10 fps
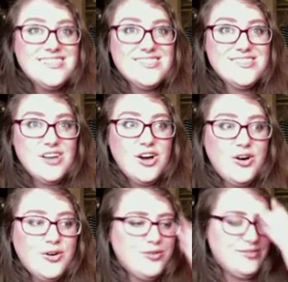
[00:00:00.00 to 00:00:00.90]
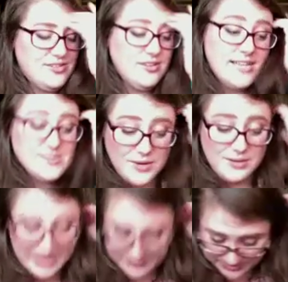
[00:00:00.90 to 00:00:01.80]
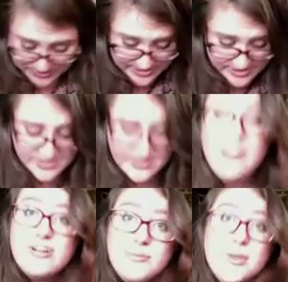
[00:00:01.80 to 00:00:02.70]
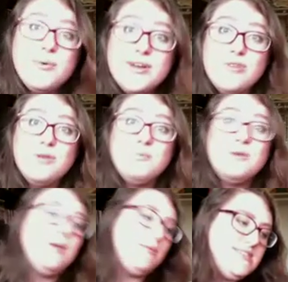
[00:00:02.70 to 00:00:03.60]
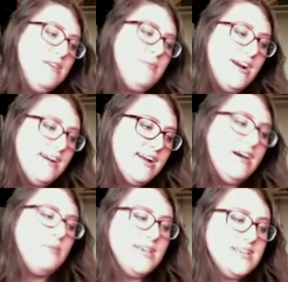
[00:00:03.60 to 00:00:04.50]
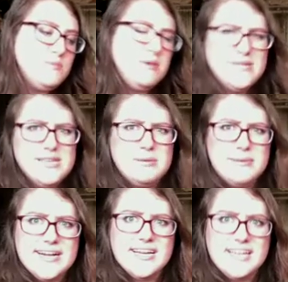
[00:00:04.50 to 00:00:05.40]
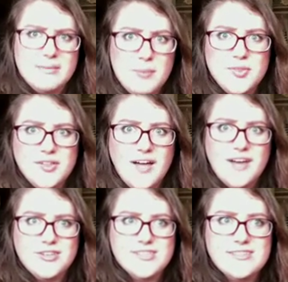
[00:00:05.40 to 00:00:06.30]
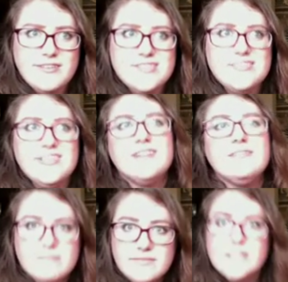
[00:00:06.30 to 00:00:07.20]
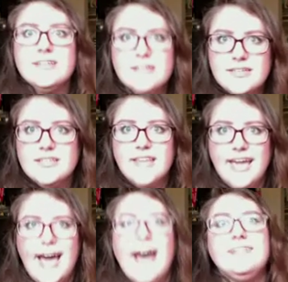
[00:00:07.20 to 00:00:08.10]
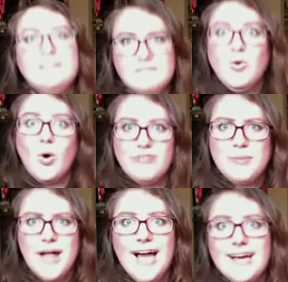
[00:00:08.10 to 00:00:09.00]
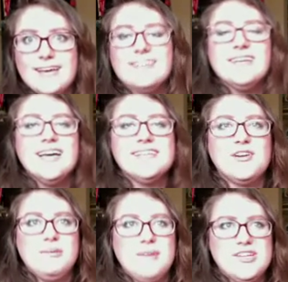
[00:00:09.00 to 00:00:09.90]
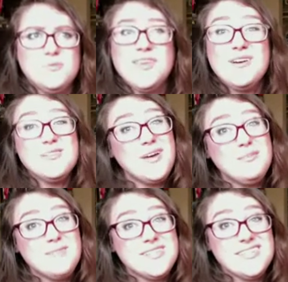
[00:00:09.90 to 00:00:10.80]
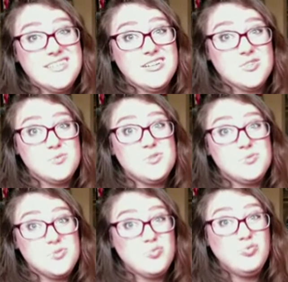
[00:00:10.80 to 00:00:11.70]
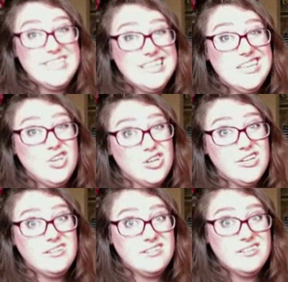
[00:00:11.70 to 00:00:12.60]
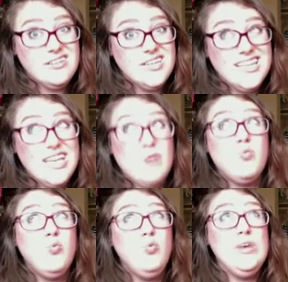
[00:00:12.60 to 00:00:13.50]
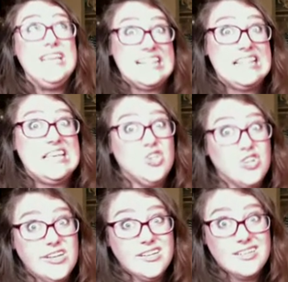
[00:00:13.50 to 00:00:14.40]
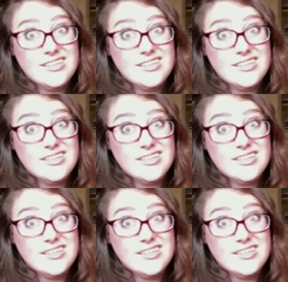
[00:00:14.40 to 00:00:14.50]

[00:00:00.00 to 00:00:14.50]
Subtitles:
So that's one of my big winners. Other big winner would be BBC America, because BBC America came up with a lot of good stuff this year. They had Orphan Black, as already mentioned, but they also had The Musketeers, which was really good. Like, really good.